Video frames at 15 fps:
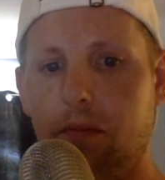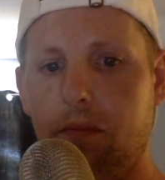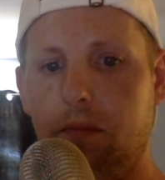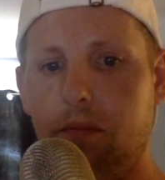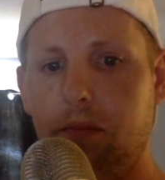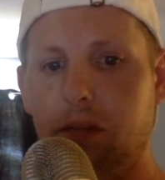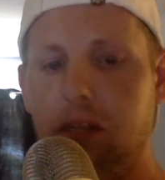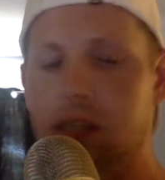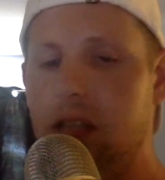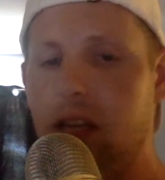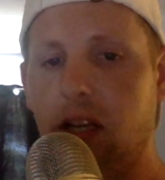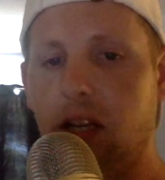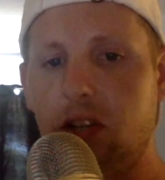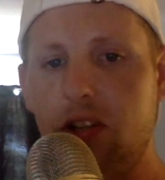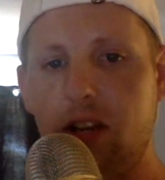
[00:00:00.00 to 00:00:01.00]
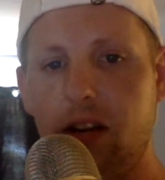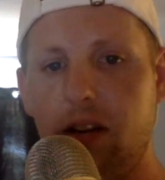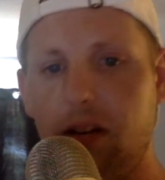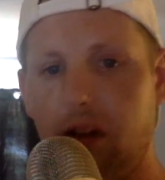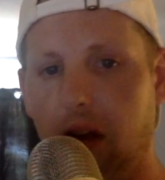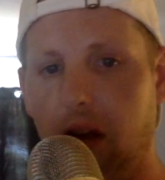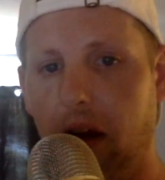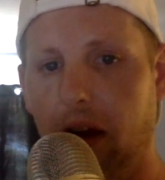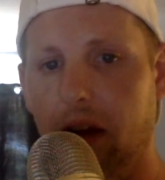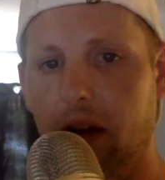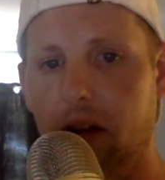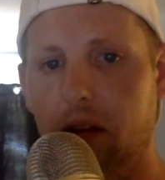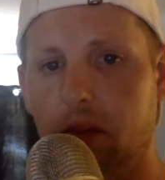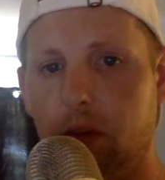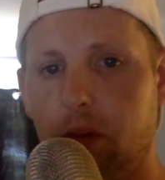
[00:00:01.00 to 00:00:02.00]
please like and share.
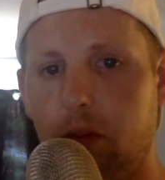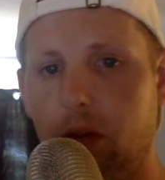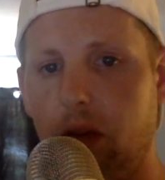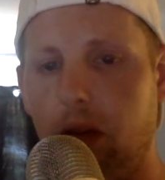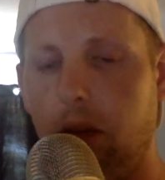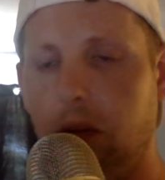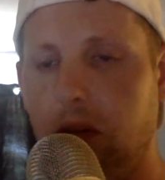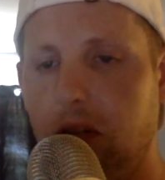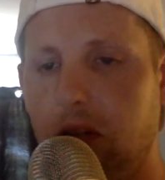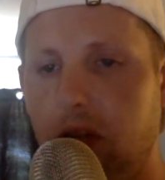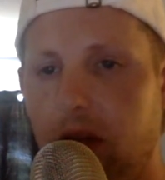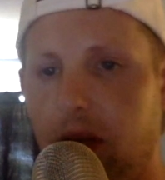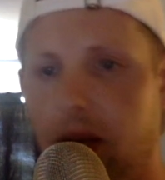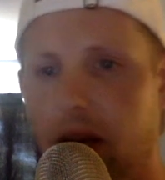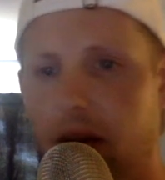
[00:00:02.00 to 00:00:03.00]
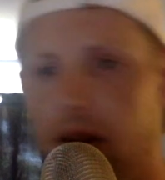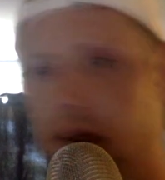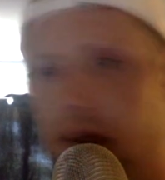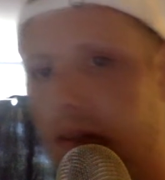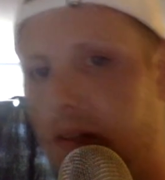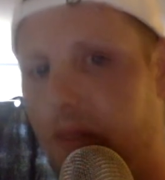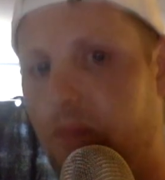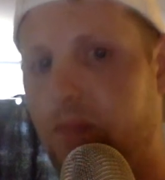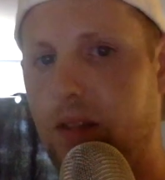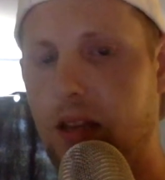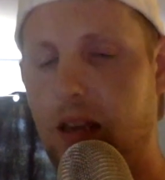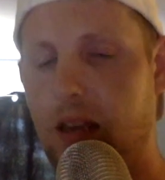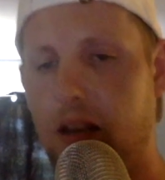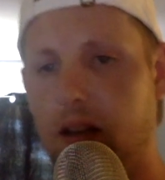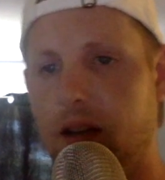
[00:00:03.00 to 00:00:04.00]
I would really appreciate that.
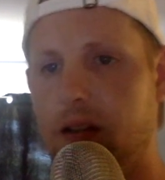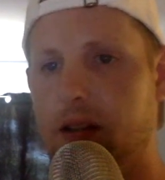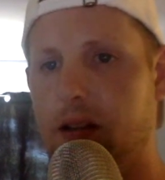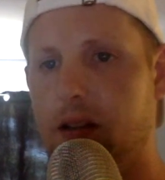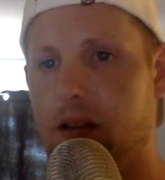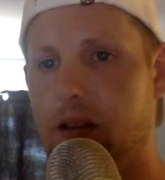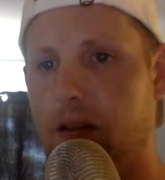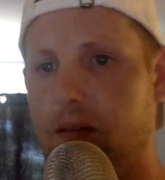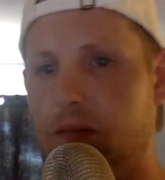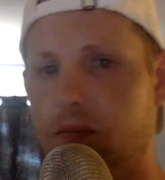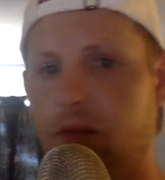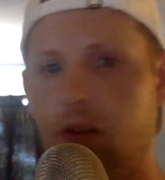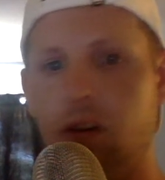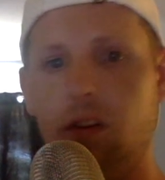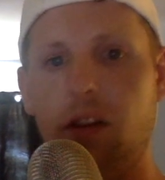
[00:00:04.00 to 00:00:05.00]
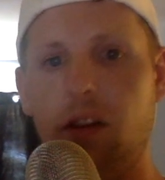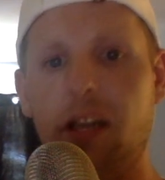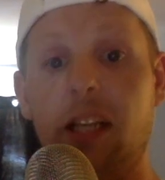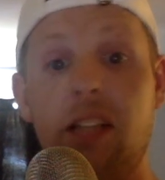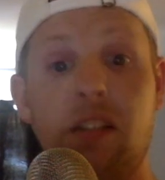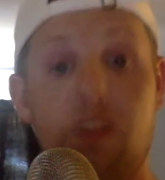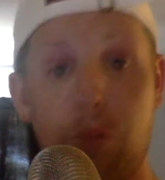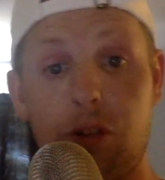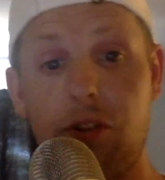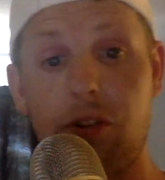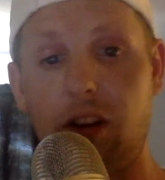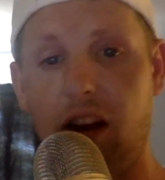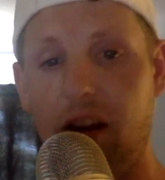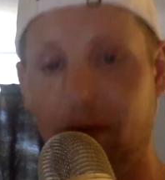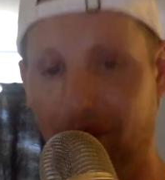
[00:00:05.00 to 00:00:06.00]
And, or like and
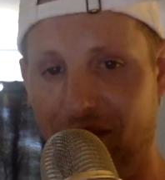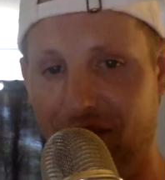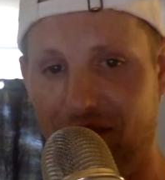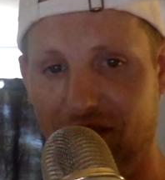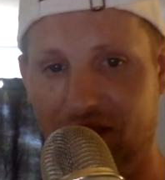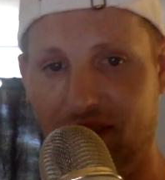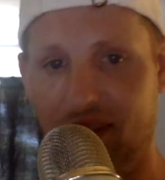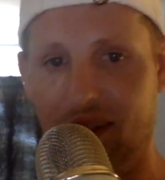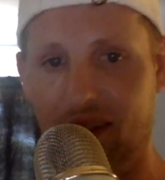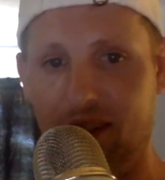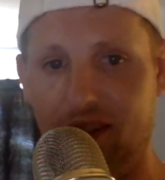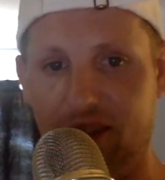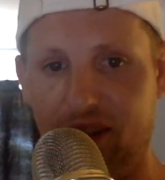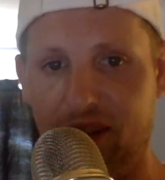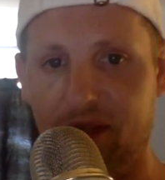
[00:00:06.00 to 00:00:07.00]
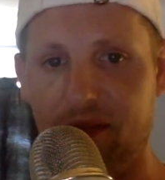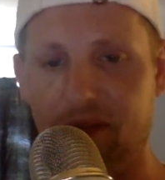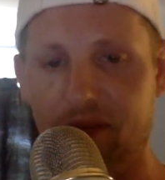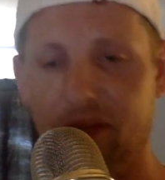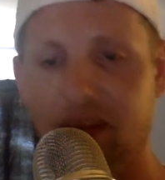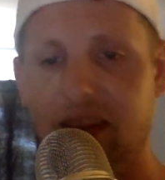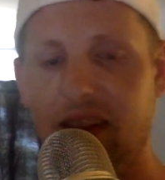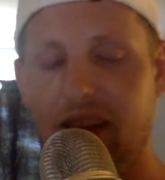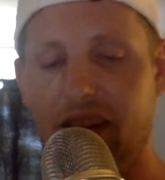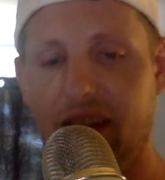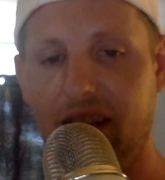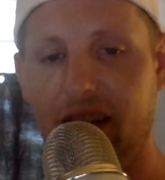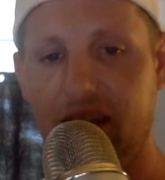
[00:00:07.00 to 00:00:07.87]
subscribe, I should say, not share. Like and